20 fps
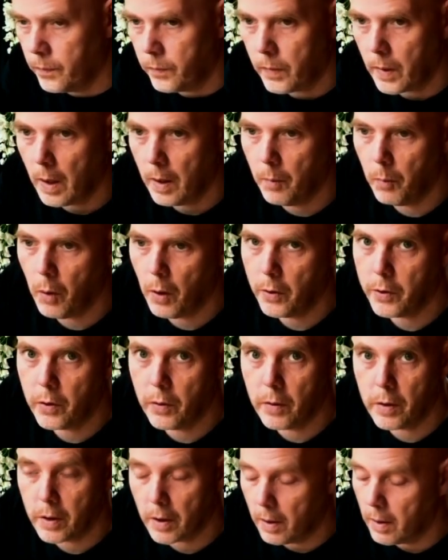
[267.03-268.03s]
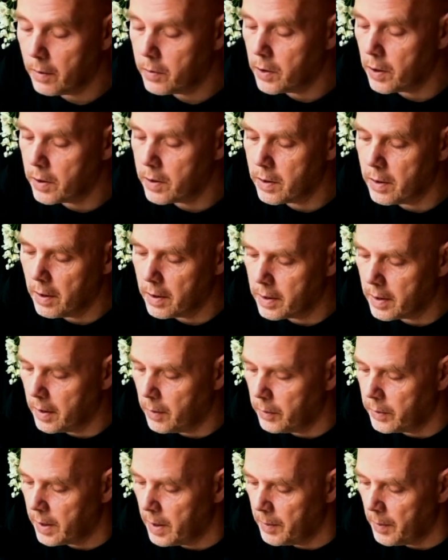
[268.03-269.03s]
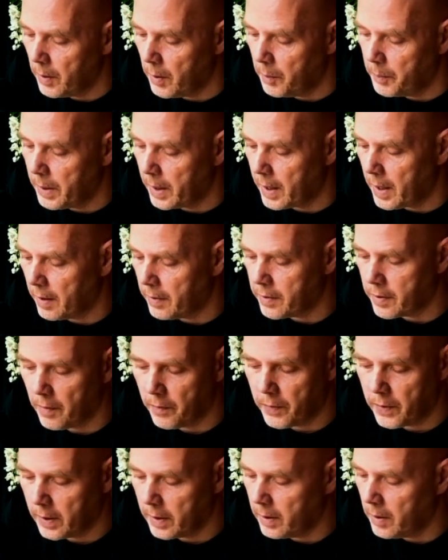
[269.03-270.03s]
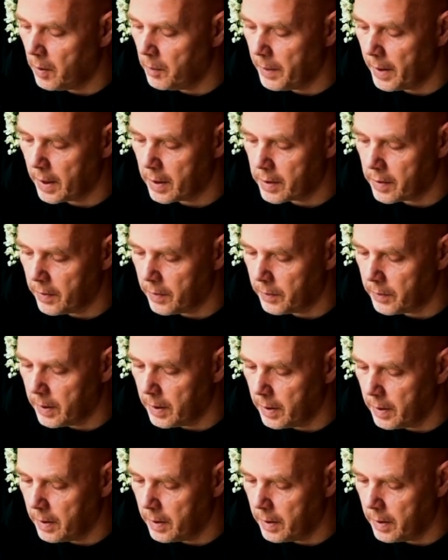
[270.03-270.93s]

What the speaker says: And what I'll do is, just as a little demo, I'll pick out something and I'll make something with it.